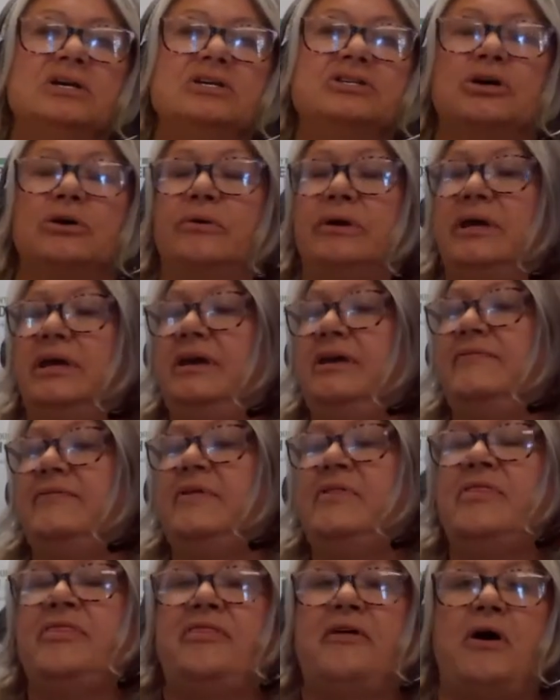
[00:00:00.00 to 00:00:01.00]
So
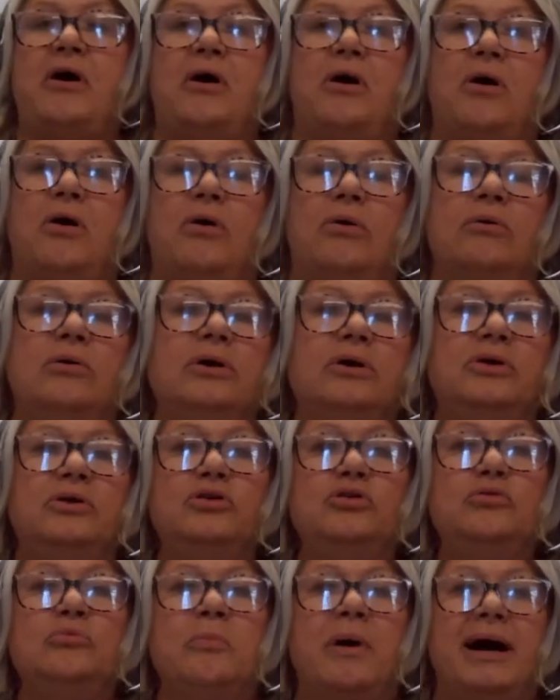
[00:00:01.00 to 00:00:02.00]
even though
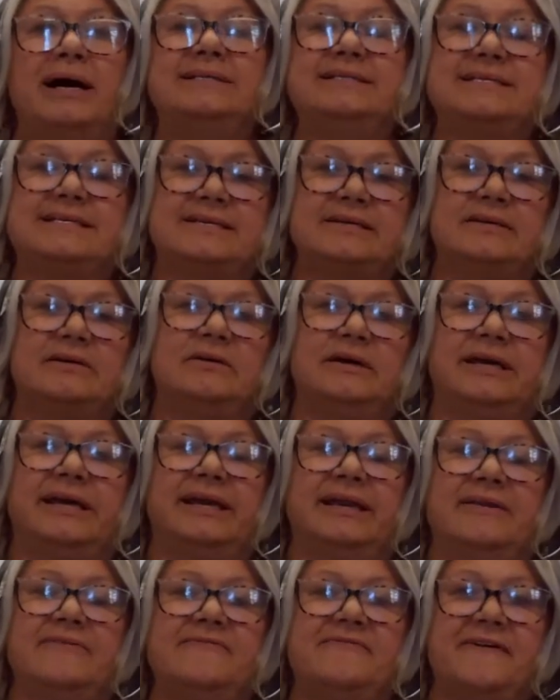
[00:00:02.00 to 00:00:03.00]
you might still
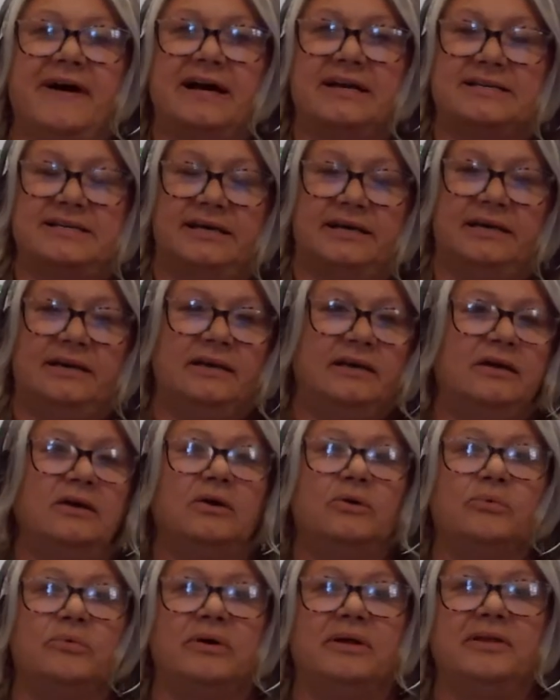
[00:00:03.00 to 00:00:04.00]
get infected
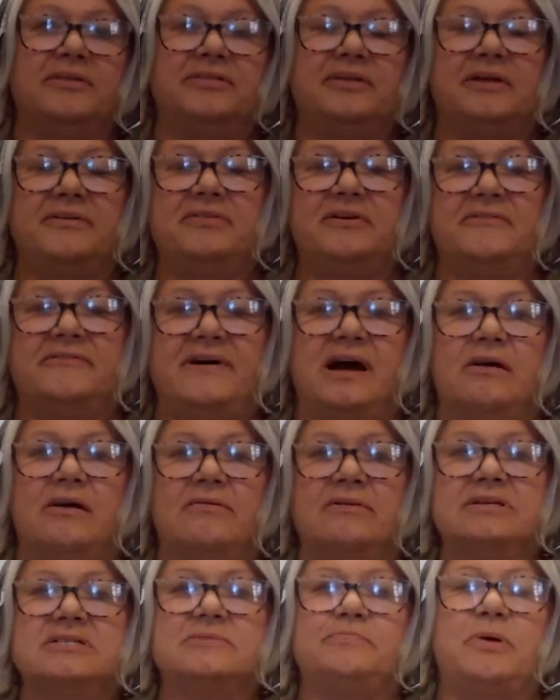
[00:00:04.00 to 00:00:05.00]
with the
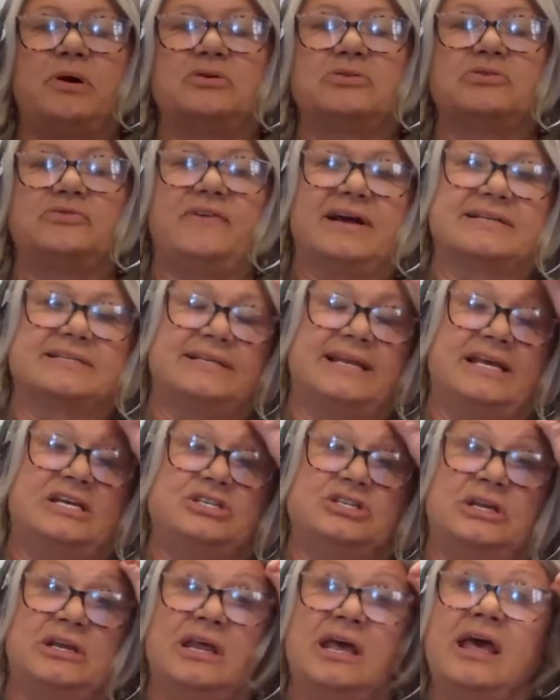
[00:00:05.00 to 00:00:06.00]
virus
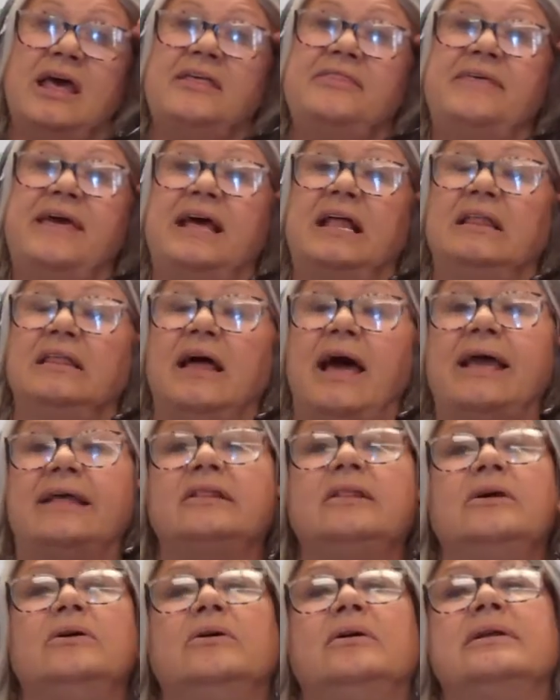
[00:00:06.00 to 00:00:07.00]
post-vaccination, that
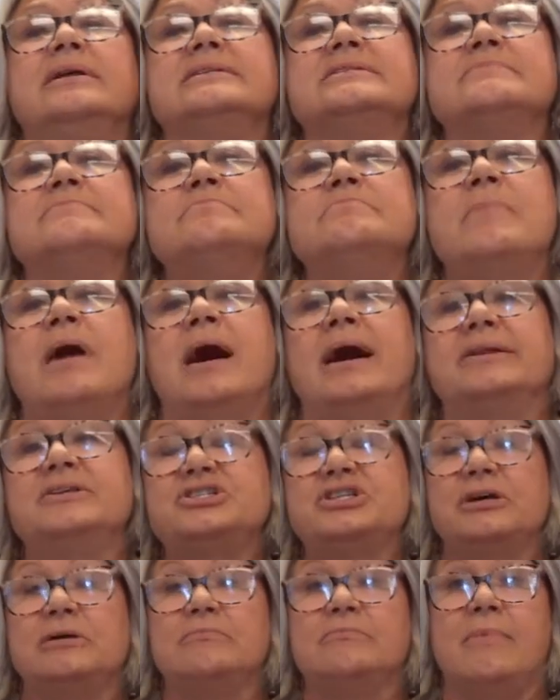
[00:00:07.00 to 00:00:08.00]
likelihood is
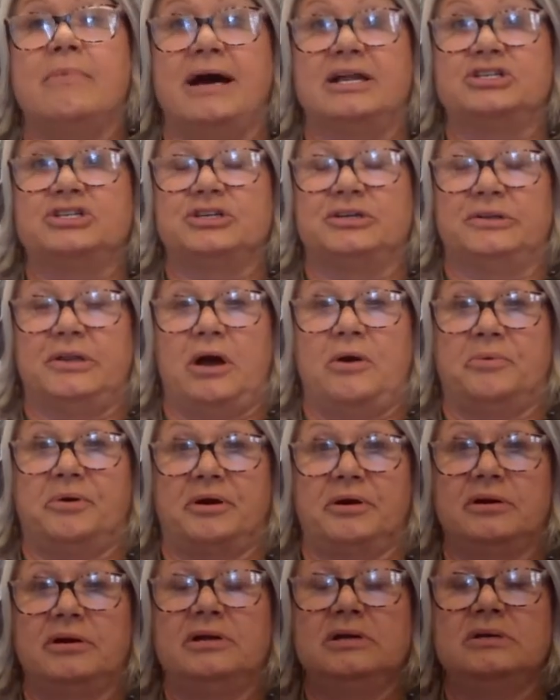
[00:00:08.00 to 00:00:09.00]
much, much
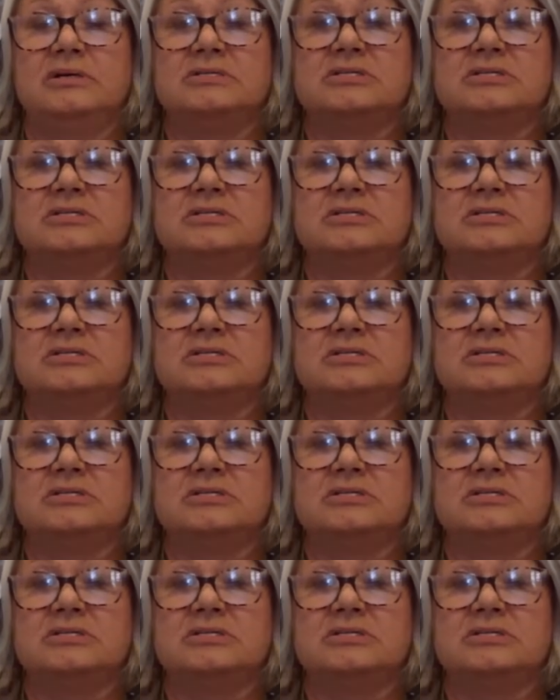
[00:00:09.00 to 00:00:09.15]
lower.